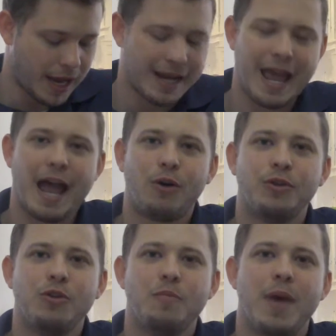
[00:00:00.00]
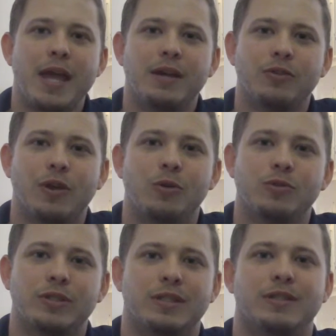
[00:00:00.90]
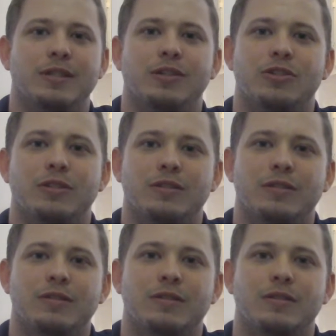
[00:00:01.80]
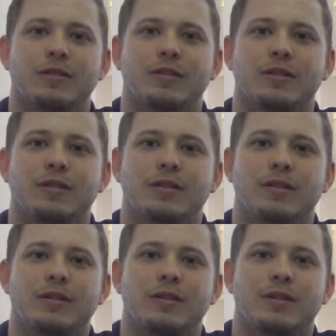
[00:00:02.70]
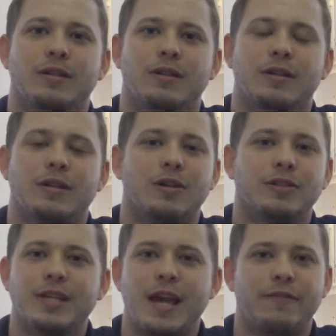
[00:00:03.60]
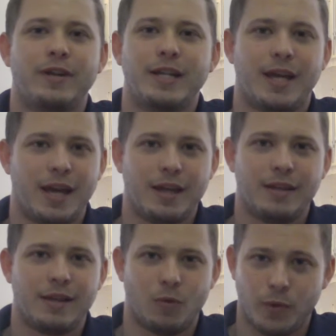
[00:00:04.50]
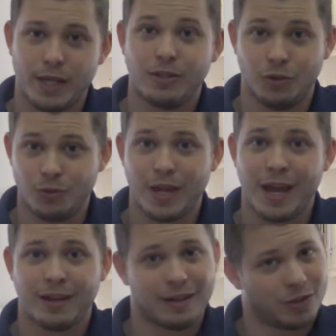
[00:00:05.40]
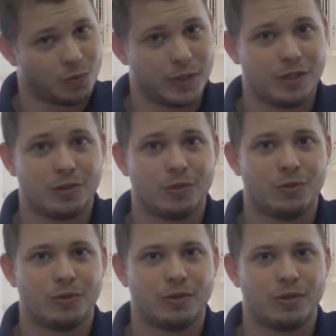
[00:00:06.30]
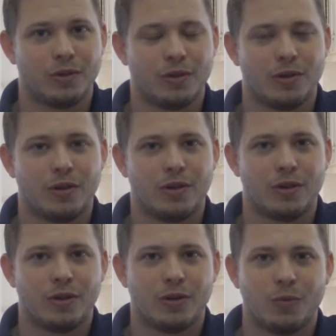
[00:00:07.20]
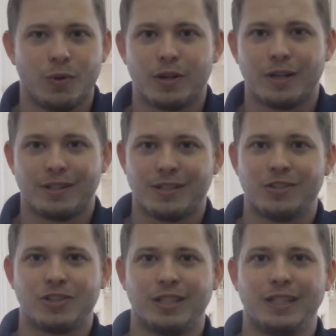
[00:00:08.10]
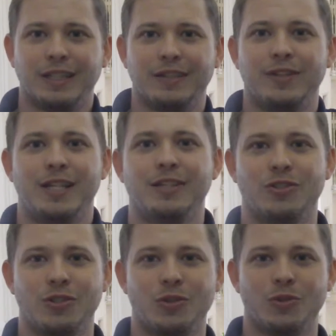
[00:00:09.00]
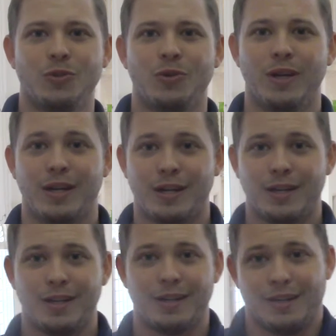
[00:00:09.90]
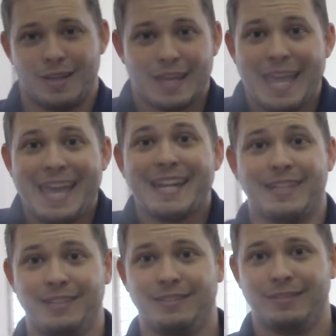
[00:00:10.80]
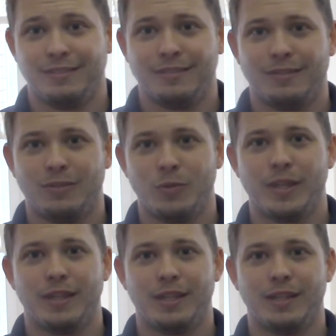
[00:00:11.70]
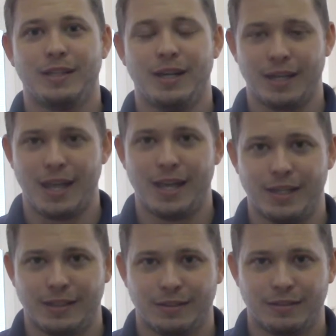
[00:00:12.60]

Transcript: And how do you make those decisions? Because every day that we do that, because we do, we're essentially living into a canon within a canon.